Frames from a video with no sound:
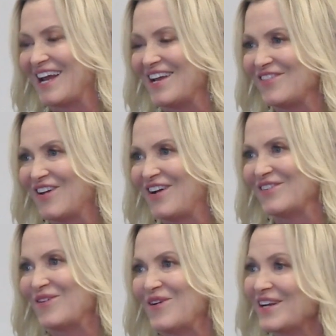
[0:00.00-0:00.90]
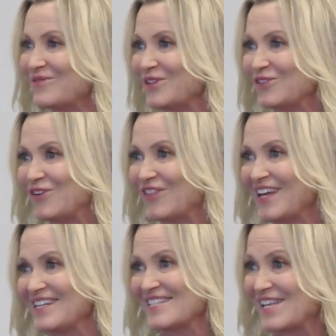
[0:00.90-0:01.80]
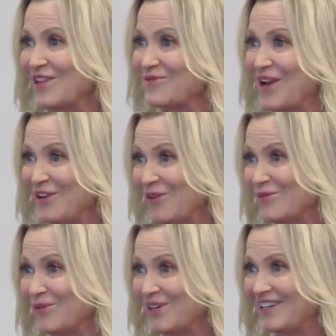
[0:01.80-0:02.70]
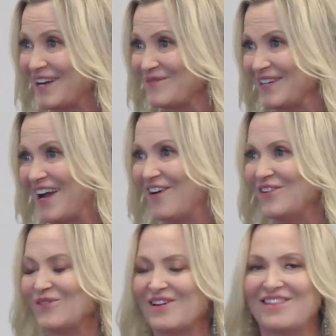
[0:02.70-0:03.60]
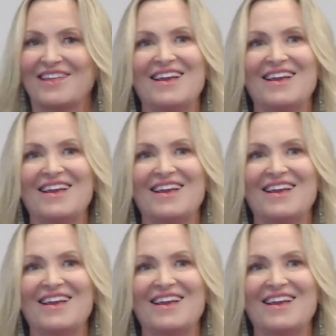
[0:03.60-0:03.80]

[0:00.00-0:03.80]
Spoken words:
I thought, what a beautiful thing to celebrate your book coming out with